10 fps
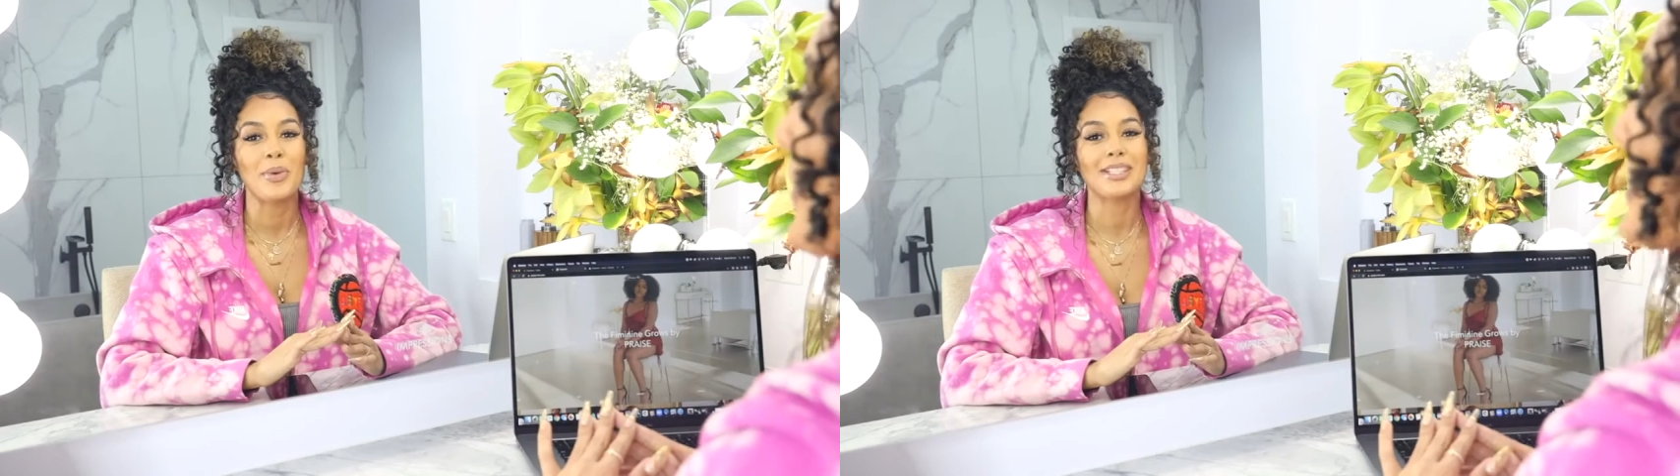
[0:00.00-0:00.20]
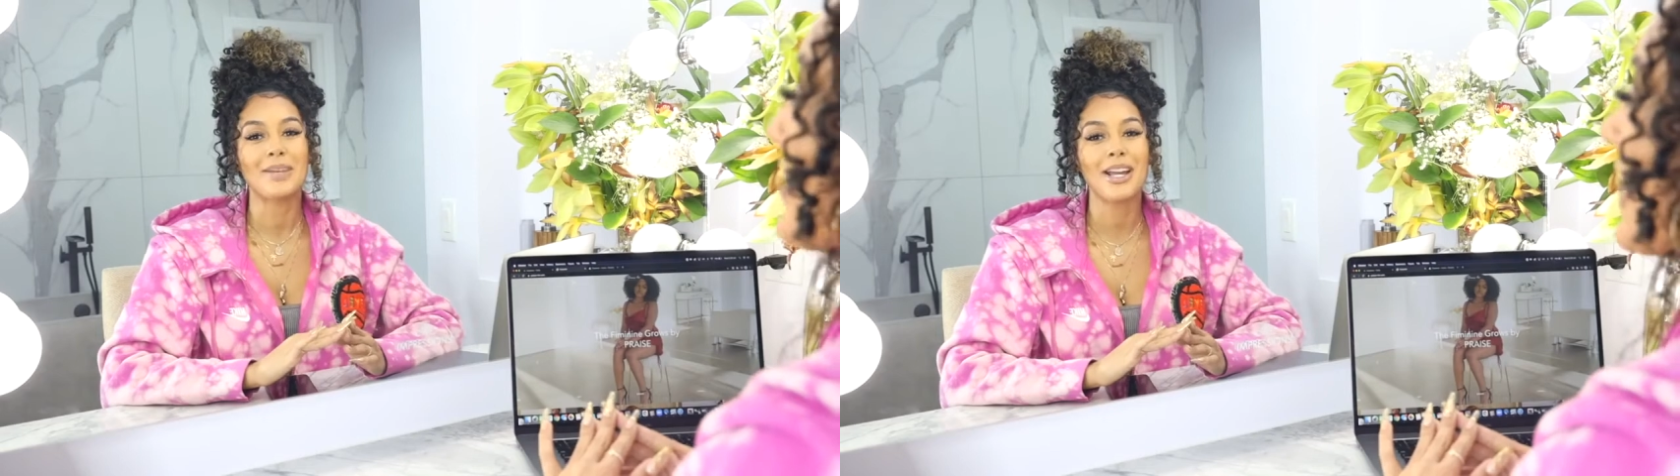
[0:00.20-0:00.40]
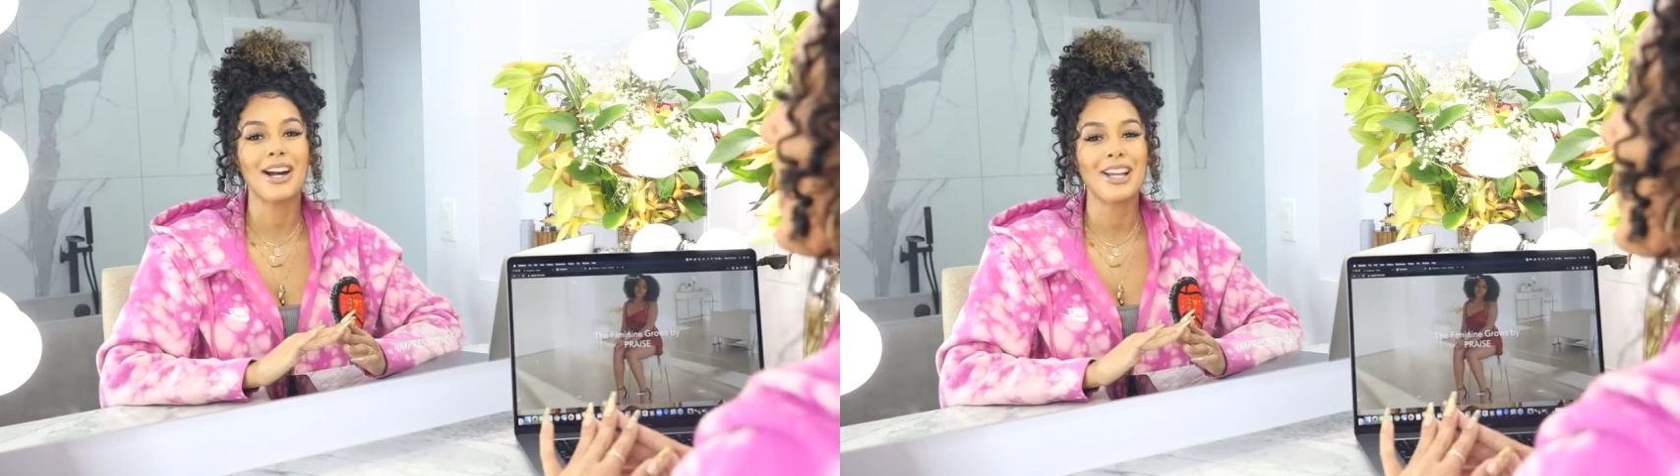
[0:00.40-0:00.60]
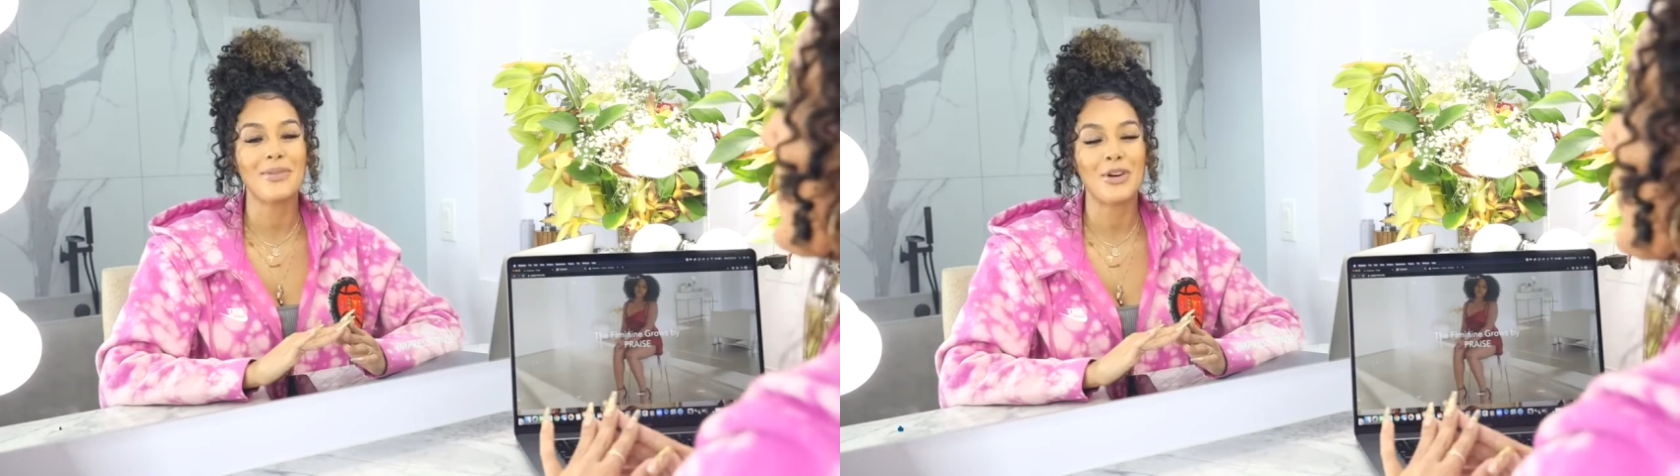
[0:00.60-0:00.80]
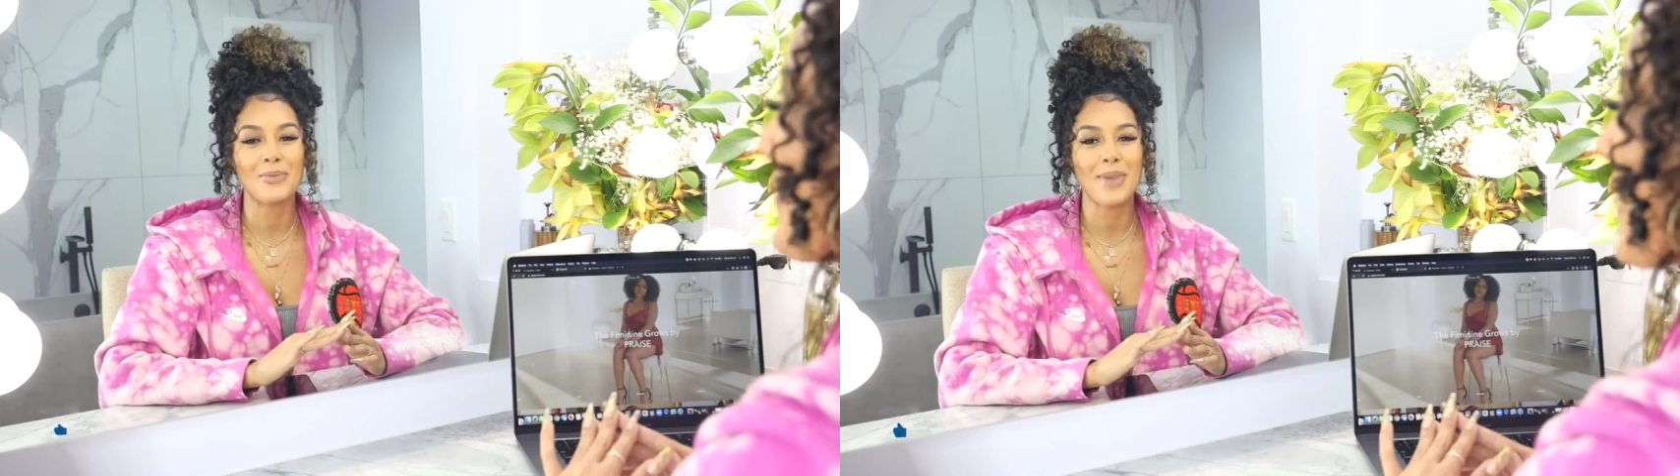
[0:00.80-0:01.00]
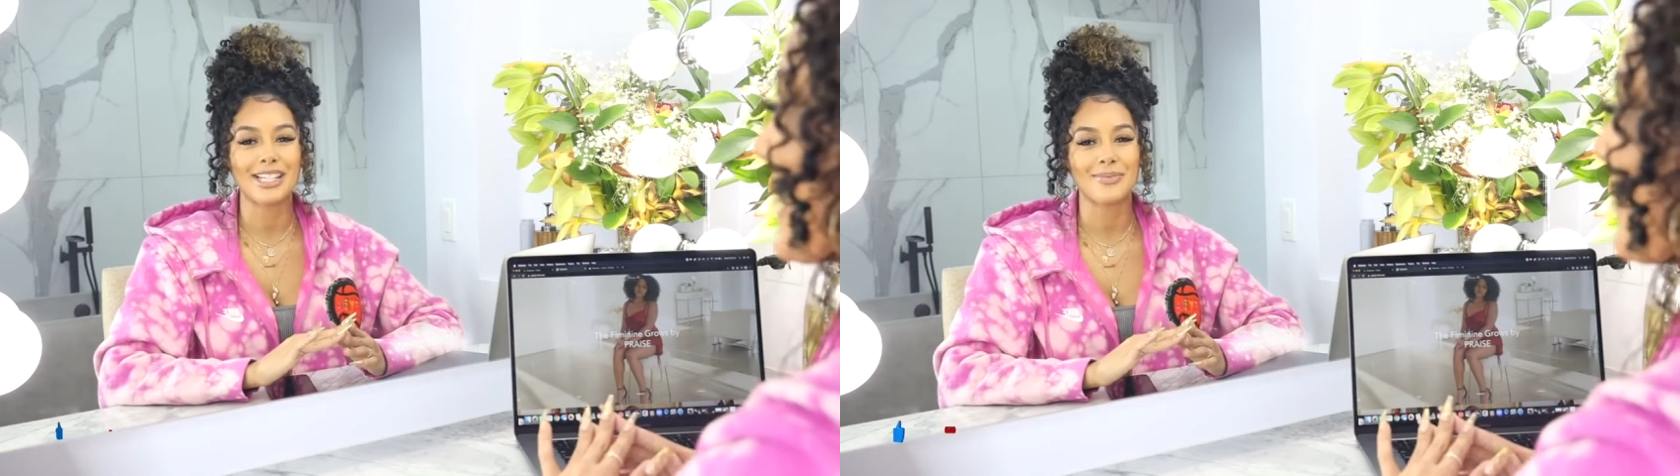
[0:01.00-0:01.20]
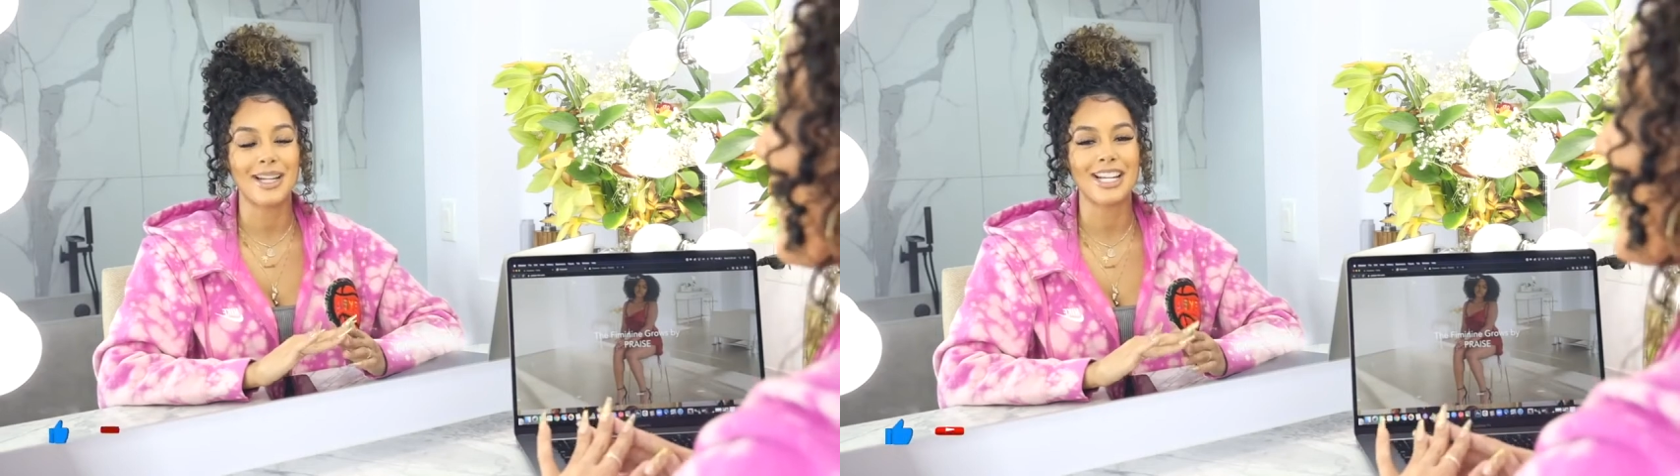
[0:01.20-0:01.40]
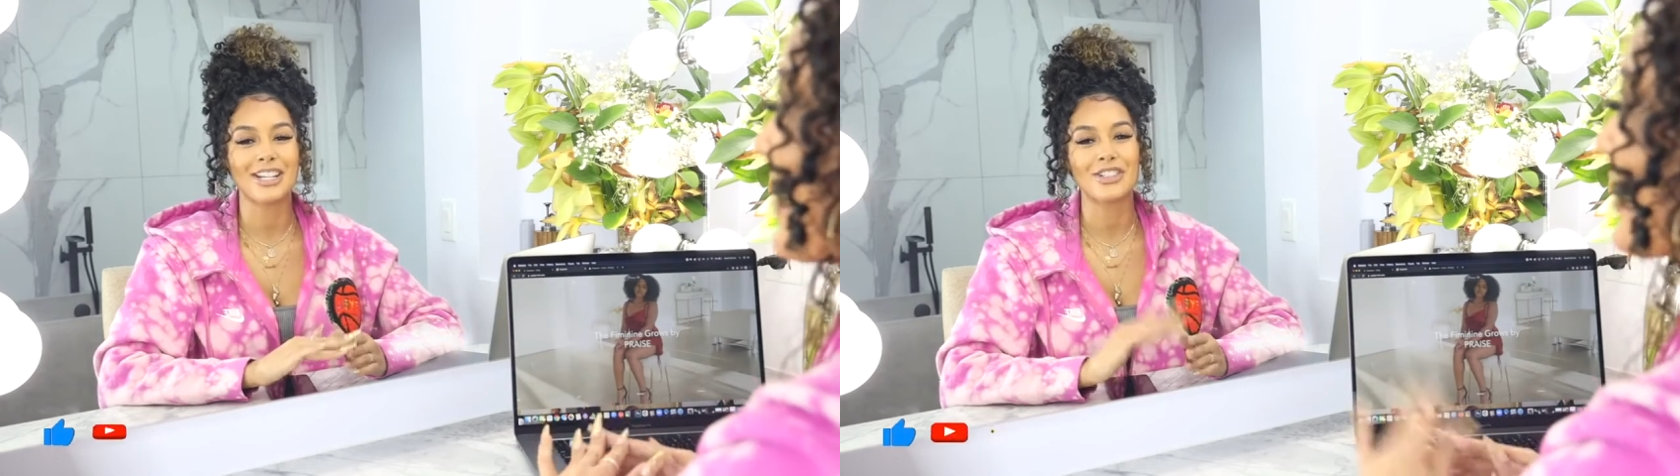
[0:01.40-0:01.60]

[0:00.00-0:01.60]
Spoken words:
What's up, y'all, and welcome back to my channel.